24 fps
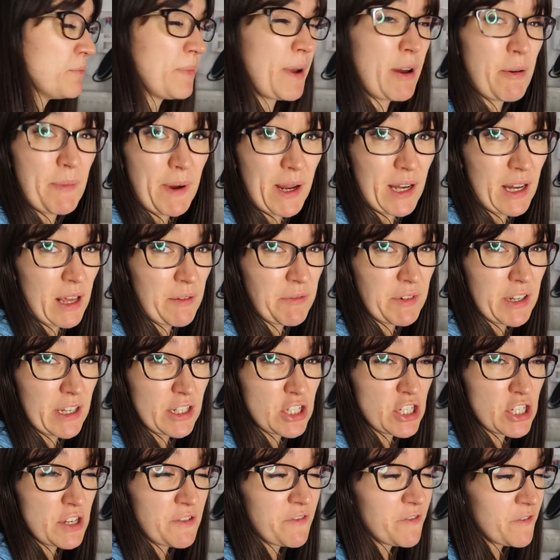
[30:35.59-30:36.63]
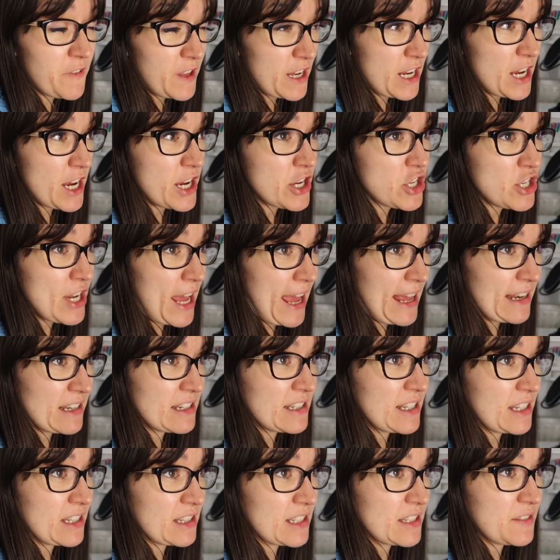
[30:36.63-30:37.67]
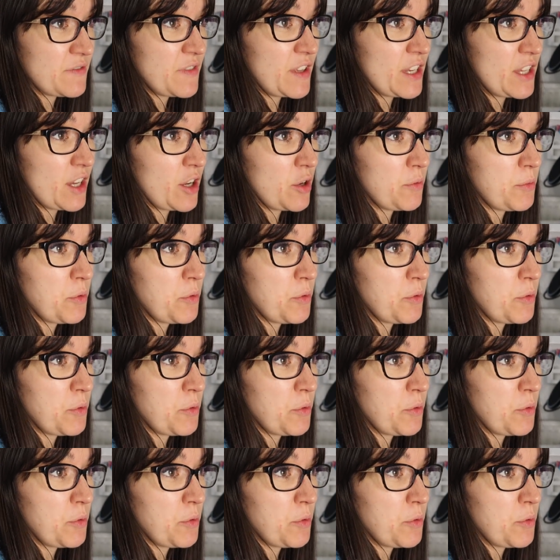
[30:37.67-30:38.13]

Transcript: bear in mind I haven't actually finished editing this video,